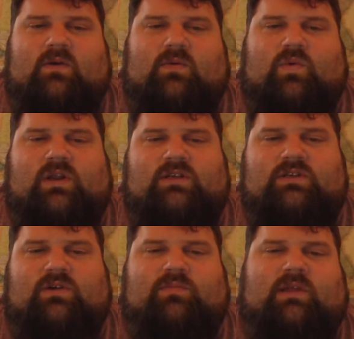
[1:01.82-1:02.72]
What is
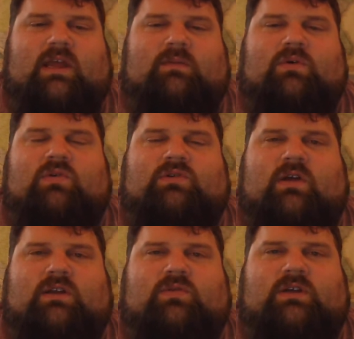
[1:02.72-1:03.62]
your plan post
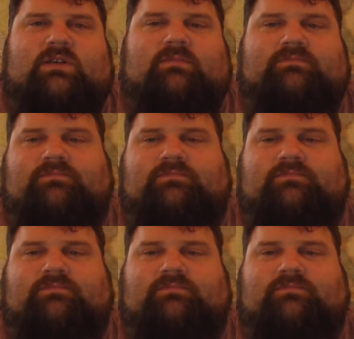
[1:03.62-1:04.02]
graduation?